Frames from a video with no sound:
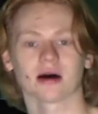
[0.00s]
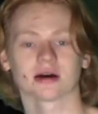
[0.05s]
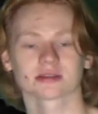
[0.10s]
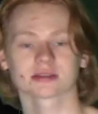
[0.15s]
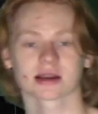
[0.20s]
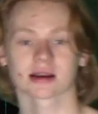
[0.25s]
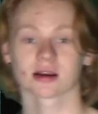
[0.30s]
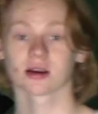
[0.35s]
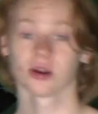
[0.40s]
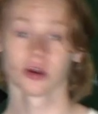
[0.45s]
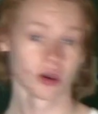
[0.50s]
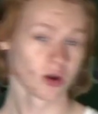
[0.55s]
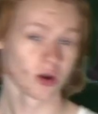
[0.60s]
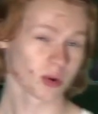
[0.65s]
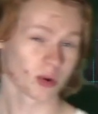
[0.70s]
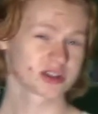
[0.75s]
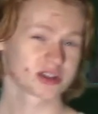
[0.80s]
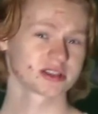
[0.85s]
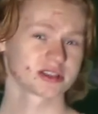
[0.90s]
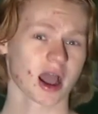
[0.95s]
an hour,
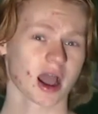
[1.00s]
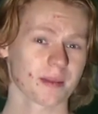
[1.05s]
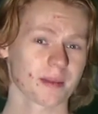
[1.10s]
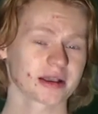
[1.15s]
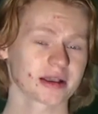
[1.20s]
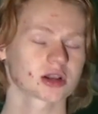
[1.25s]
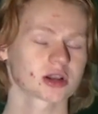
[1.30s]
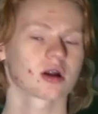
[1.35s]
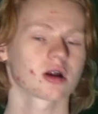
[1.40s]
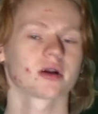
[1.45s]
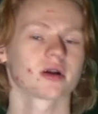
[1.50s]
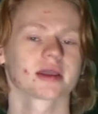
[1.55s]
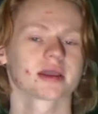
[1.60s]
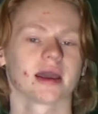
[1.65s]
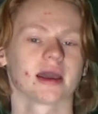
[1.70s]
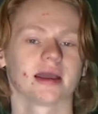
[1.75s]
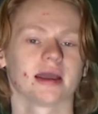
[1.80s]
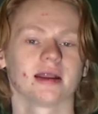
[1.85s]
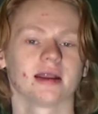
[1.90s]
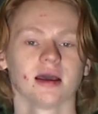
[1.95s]
which now makes
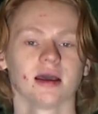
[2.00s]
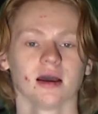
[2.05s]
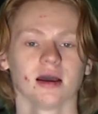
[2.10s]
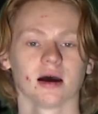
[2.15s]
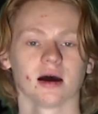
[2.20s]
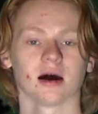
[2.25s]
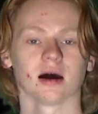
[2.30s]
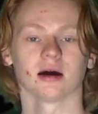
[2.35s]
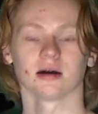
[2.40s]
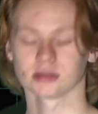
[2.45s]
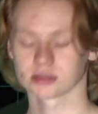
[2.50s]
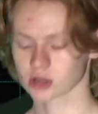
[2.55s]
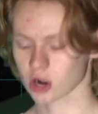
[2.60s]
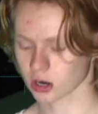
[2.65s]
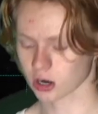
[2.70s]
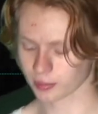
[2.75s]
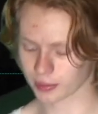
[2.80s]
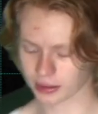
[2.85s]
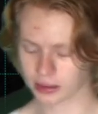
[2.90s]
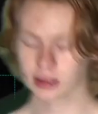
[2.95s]
Hurricane
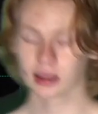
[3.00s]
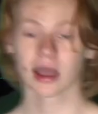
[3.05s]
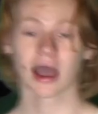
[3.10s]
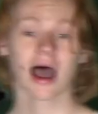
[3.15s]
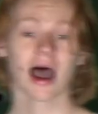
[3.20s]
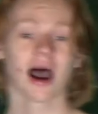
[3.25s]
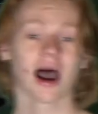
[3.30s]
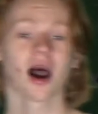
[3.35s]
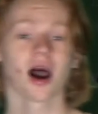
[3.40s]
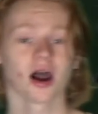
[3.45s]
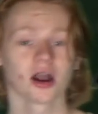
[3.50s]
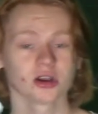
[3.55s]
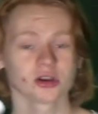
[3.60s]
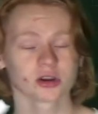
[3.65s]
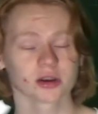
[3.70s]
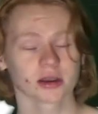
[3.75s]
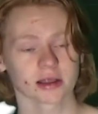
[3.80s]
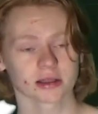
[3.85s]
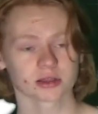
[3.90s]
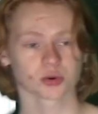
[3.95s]
Darby a
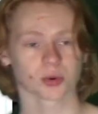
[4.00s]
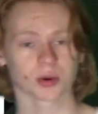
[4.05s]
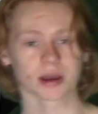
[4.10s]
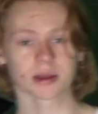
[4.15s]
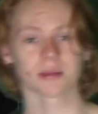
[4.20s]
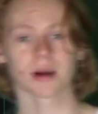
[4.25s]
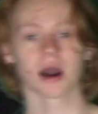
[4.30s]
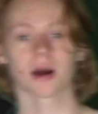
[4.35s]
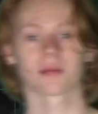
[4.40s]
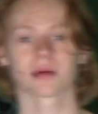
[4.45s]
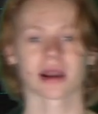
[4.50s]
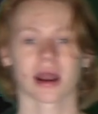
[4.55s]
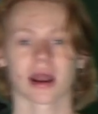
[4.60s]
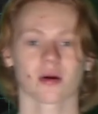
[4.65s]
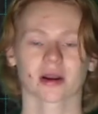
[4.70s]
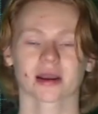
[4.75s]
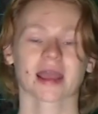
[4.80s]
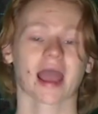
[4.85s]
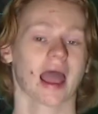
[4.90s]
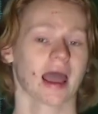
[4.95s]
120 mile per
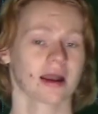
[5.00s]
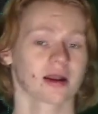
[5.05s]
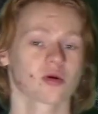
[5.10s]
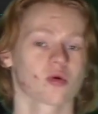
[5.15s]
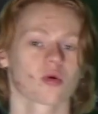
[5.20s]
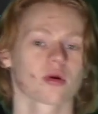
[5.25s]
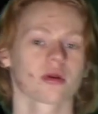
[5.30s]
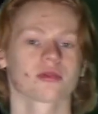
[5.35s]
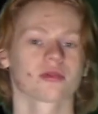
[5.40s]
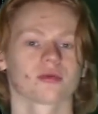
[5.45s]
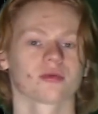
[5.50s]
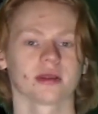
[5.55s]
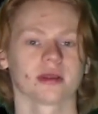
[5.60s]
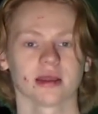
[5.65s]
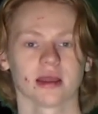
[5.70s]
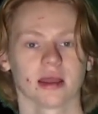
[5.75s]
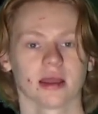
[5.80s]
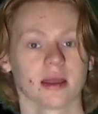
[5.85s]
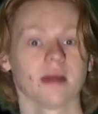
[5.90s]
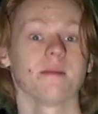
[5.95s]
hour Category 3
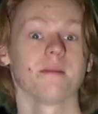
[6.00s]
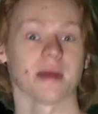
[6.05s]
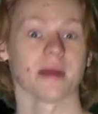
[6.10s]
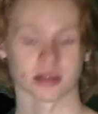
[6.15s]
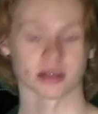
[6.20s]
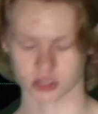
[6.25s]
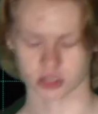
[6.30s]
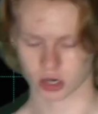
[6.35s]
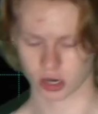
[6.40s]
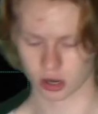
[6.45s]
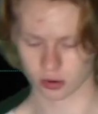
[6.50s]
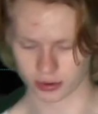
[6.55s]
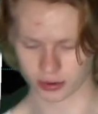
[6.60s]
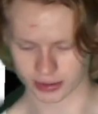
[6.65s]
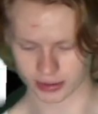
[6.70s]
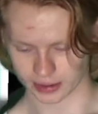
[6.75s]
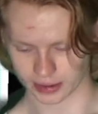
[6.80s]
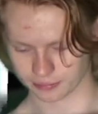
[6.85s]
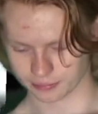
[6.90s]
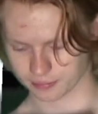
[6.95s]
major
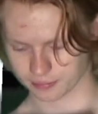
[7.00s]
hurricane.